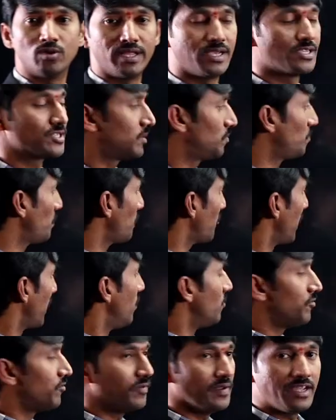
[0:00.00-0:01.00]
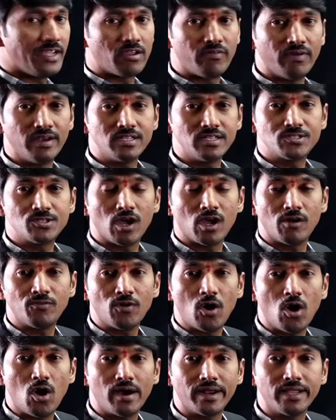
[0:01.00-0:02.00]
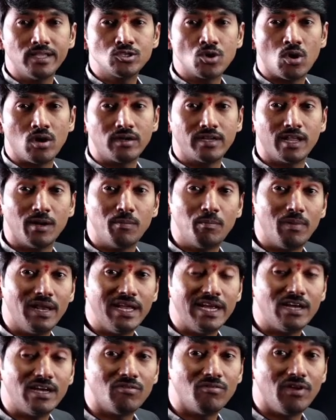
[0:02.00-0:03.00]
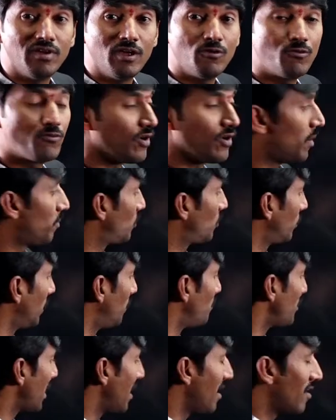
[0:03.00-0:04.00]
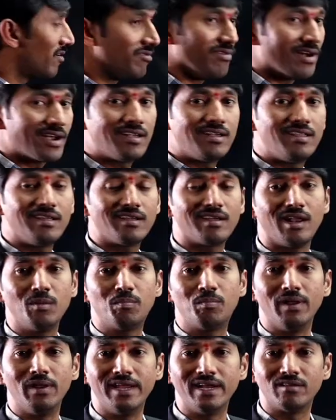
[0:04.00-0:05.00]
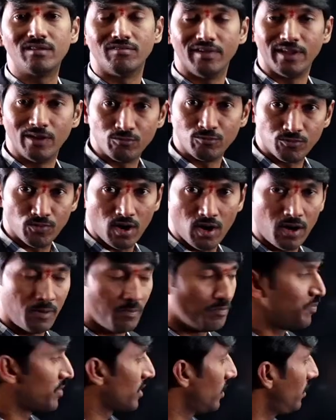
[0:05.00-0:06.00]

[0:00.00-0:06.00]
notation. Frequency of horizontal plate waveform to the vertical plate waveform